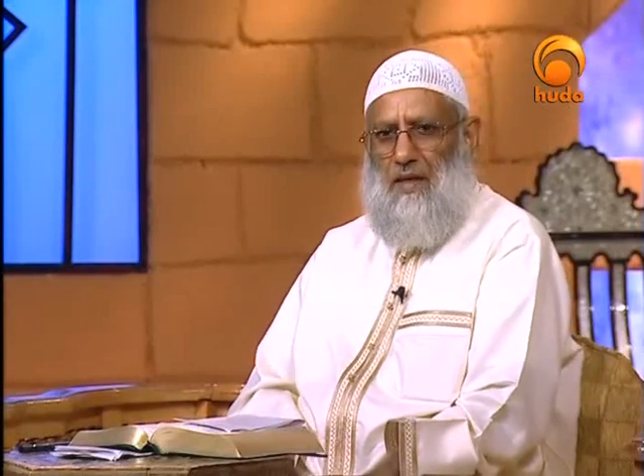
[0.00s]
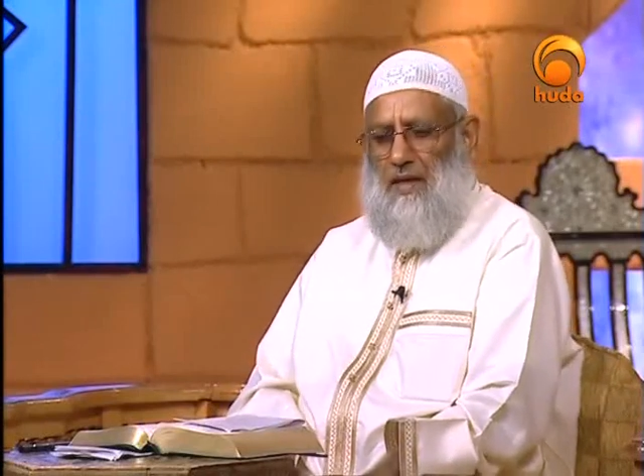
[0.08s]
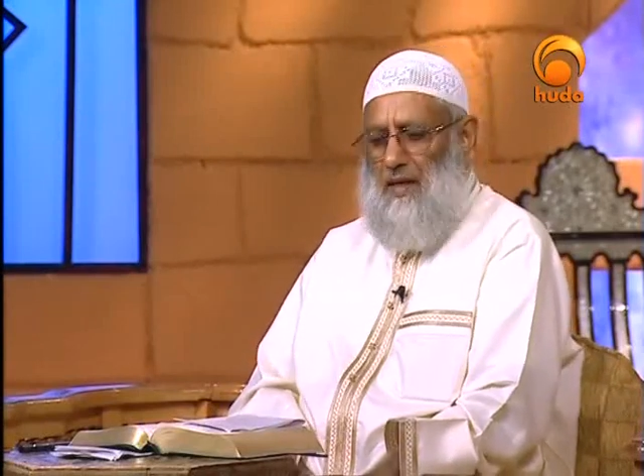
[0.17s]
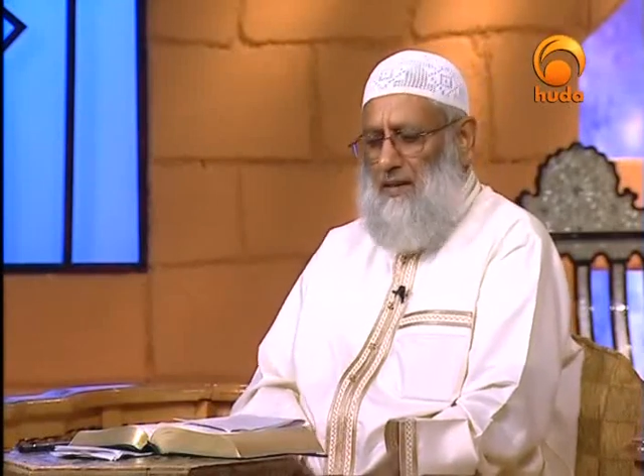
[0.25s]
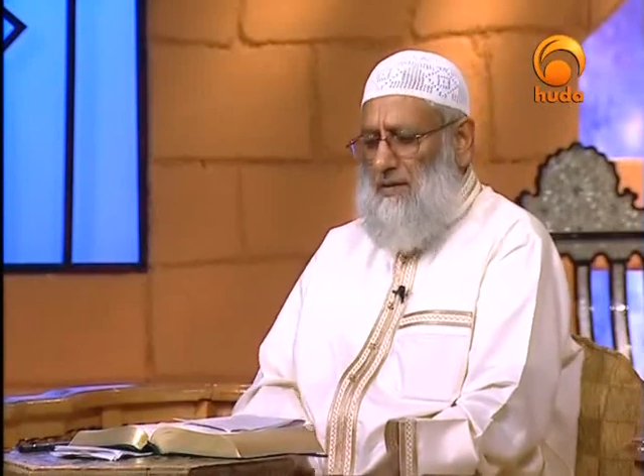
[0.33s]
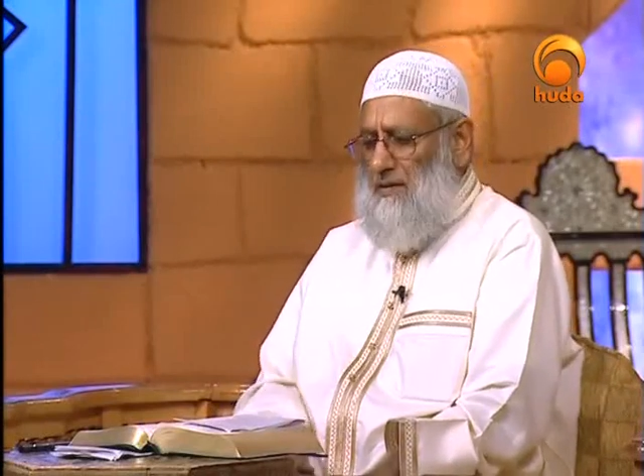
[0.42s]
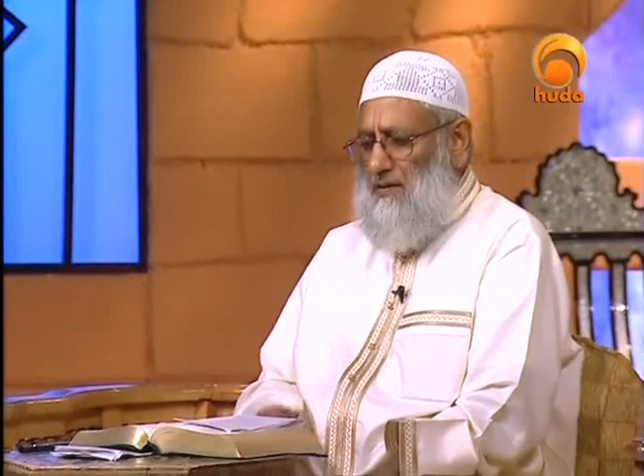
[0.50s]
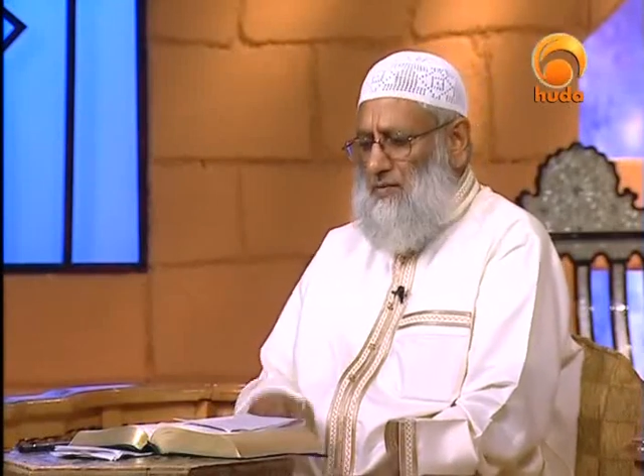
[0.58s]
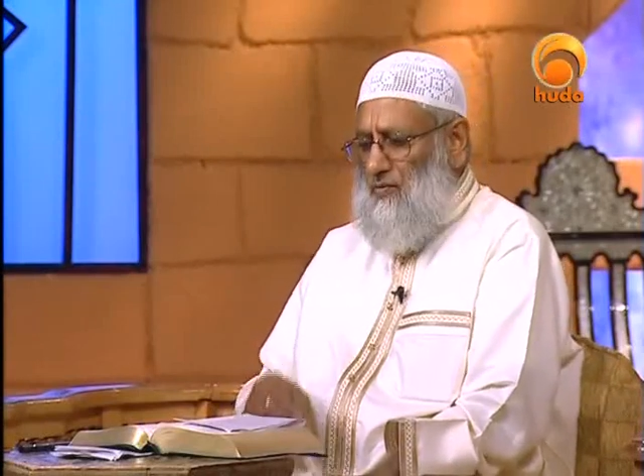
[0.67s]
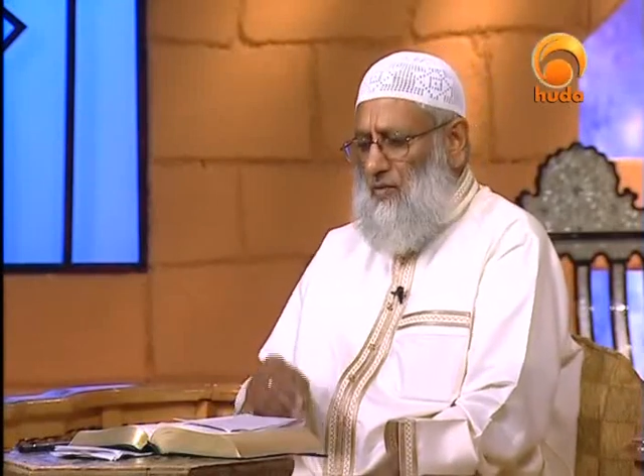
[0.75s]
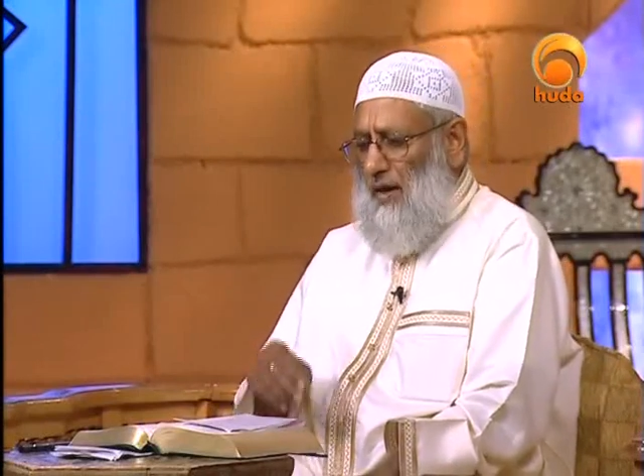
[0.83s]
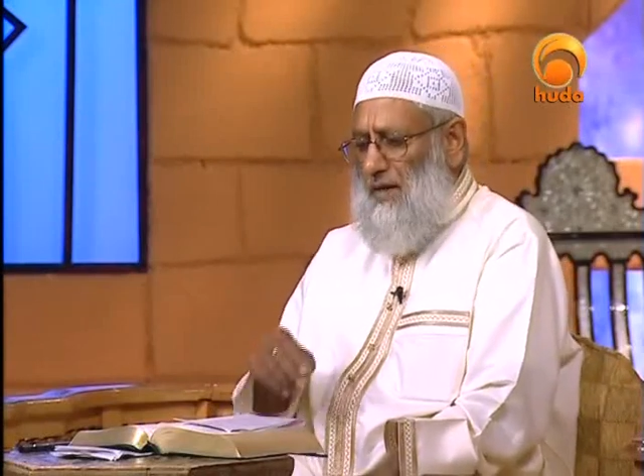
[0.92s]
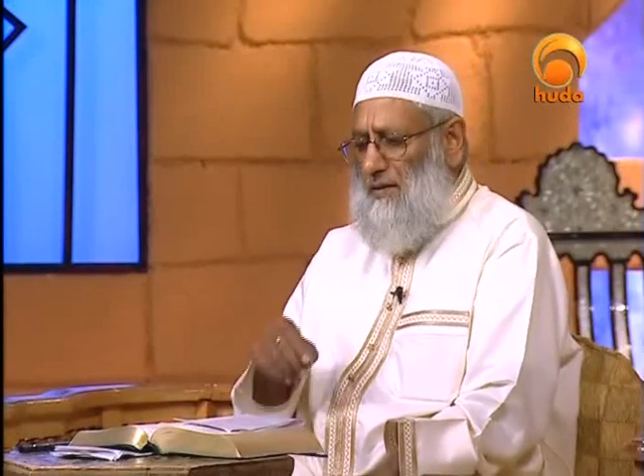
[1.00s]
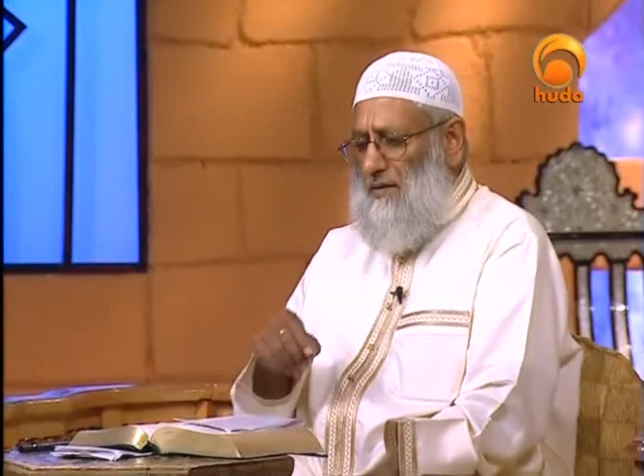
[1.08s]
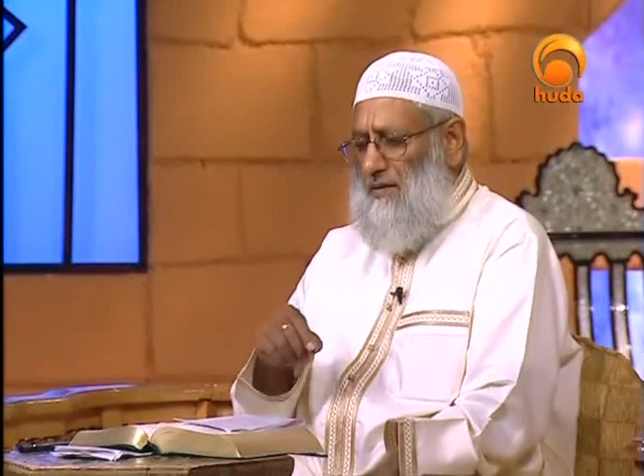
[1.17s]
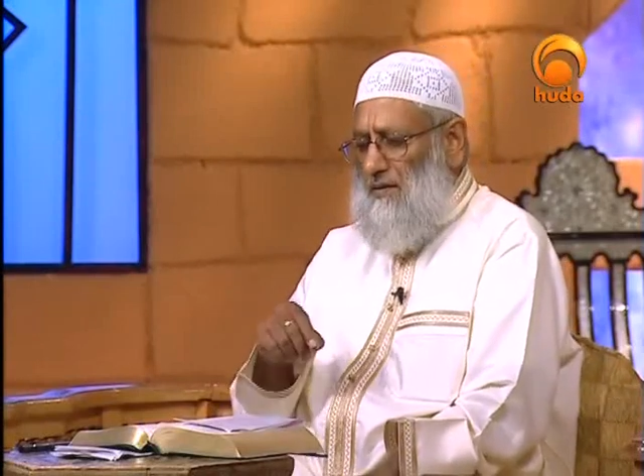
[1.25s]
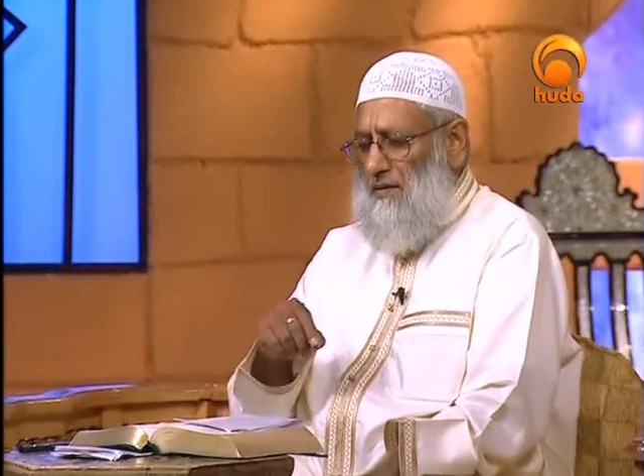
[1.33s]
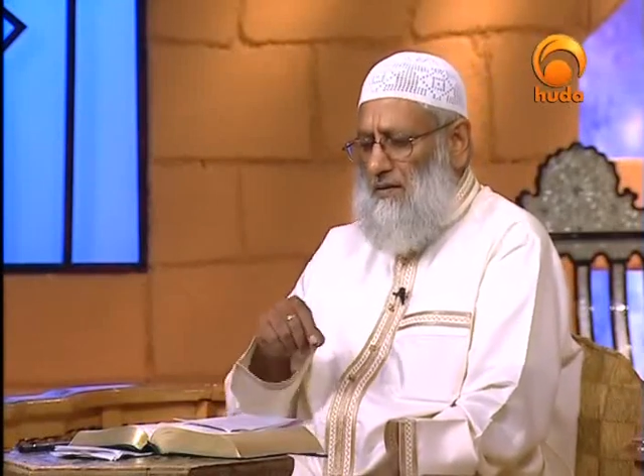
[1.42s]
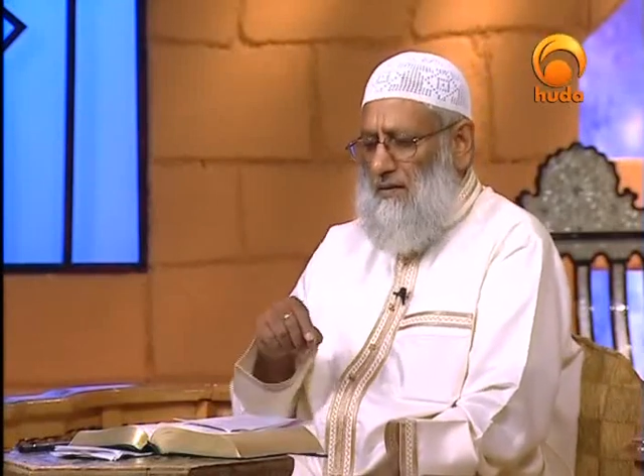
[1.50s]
And it is quite